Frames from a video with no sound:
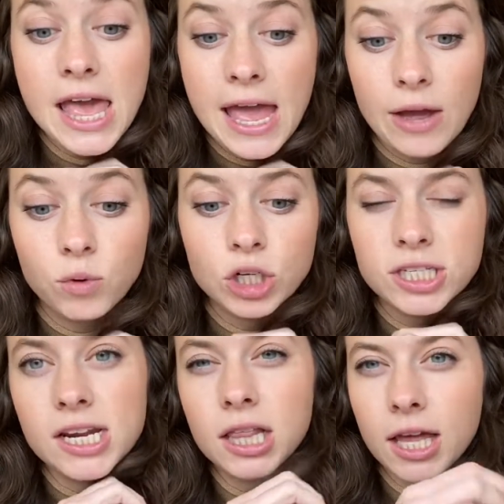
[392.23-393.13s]
and we're just
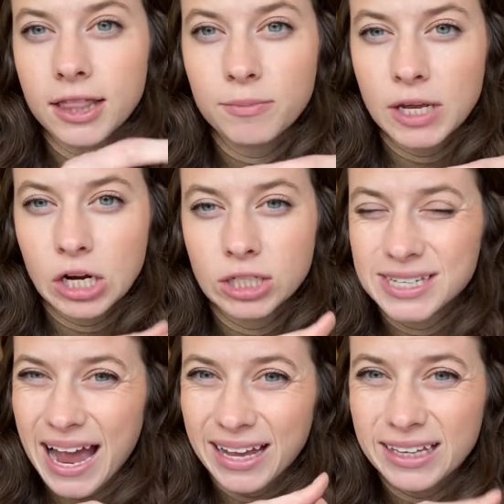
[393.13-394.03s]
gonna let them get all
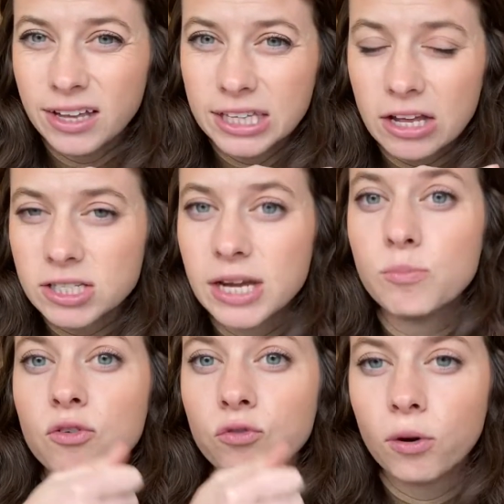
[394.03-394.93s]
tacky on the outside
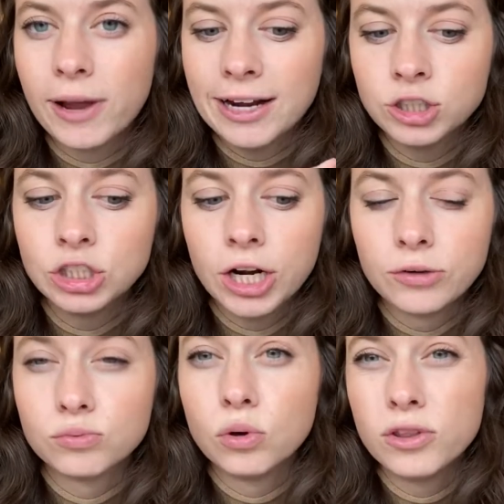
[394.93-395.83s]
before we actually try to
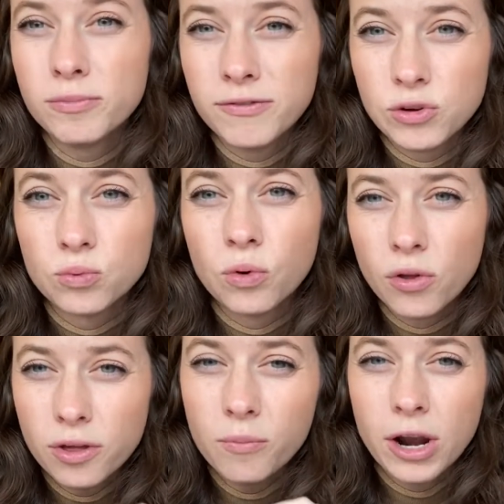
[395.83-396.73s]
roll them. If you roll
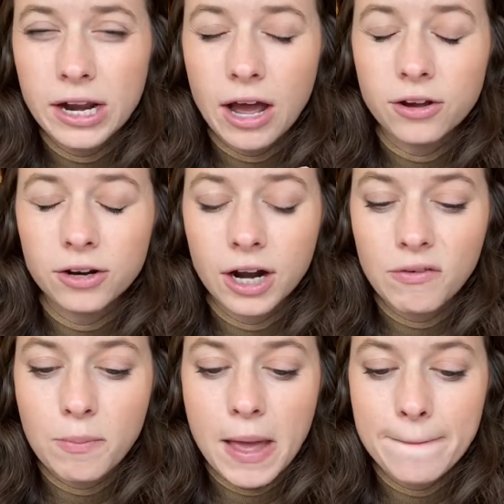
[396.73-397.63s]
them right now, you're gonna have a
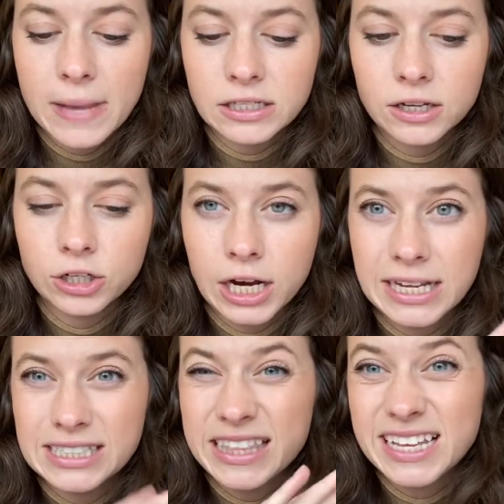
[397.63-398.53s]
big mess on your
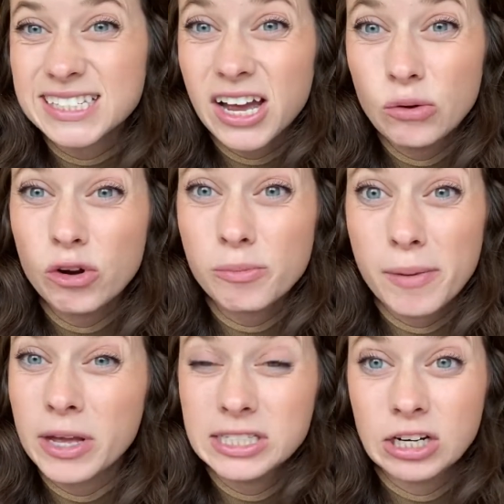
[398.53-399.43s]
hands, and that's kind of one of my
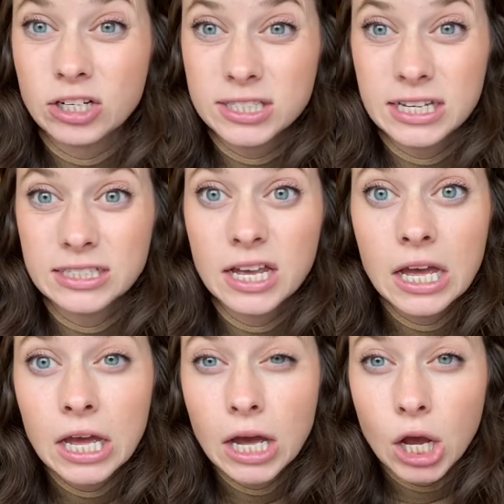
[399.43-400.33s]
big secrets is
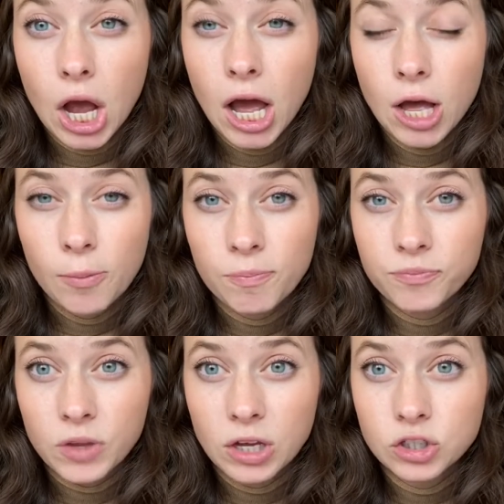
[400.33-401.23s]

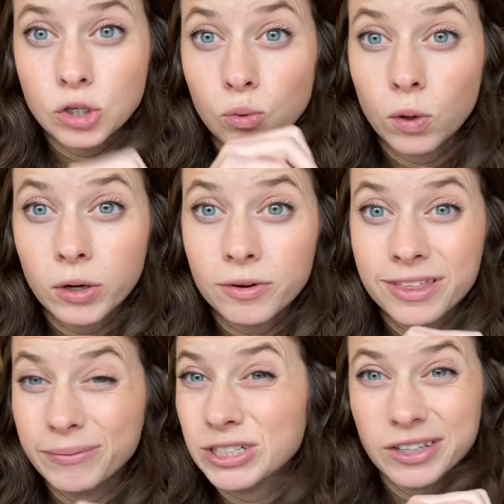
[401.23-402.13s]
to work with
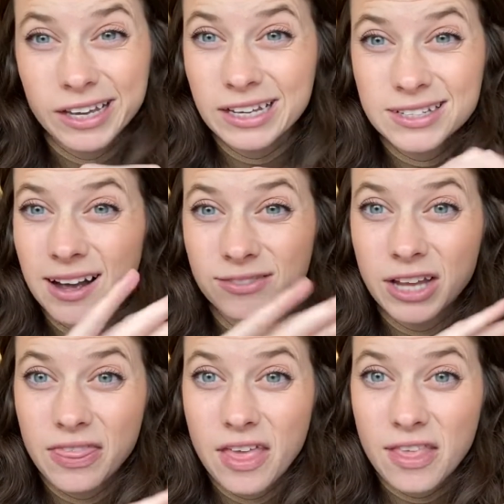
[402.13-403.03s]
them until they get soft,
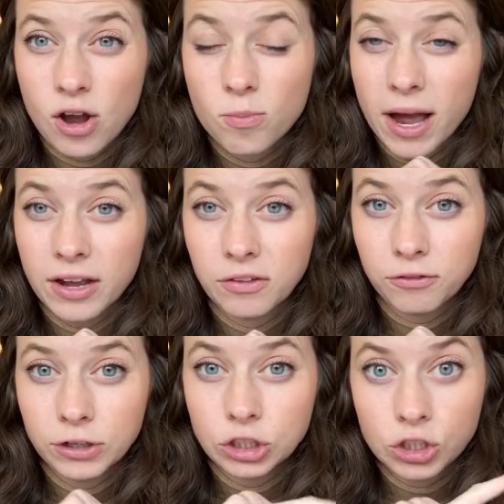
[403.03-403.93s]
and then they go back in the
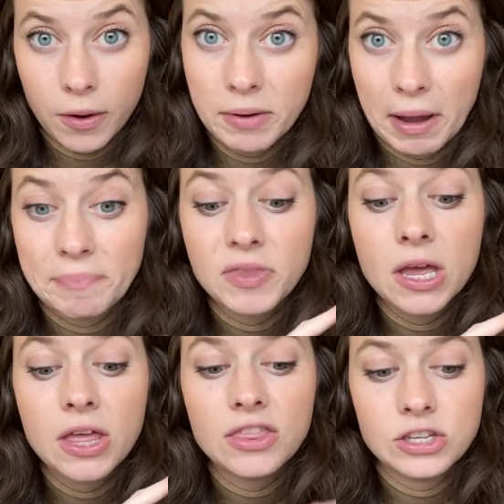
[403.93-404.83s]
fridge. So anyway,
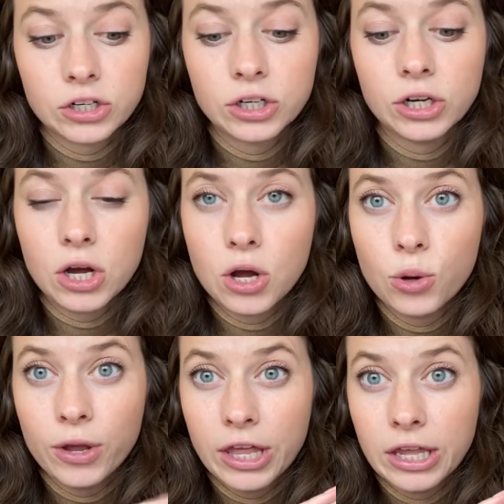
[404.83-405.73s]
these are gonna go
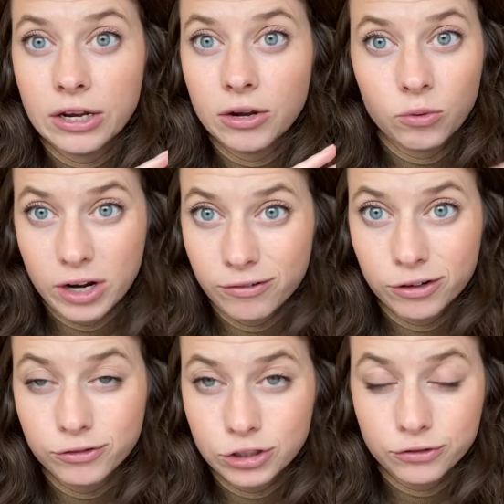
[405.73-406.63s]
in whatever,
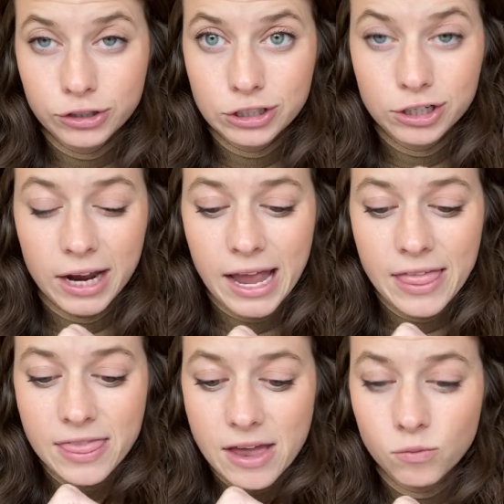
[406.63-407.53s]
fridge or freezer,
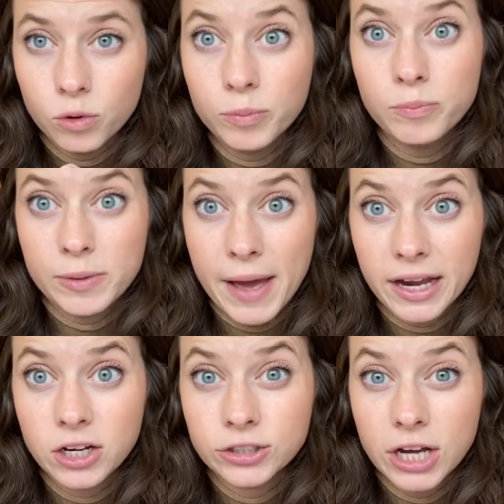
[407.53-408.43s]
and then we'll be back
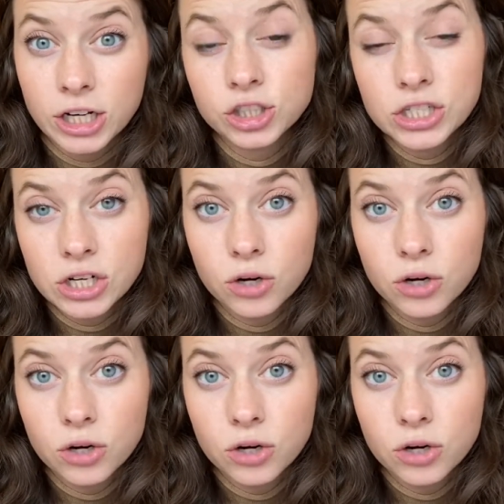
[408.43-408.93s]
here to actually start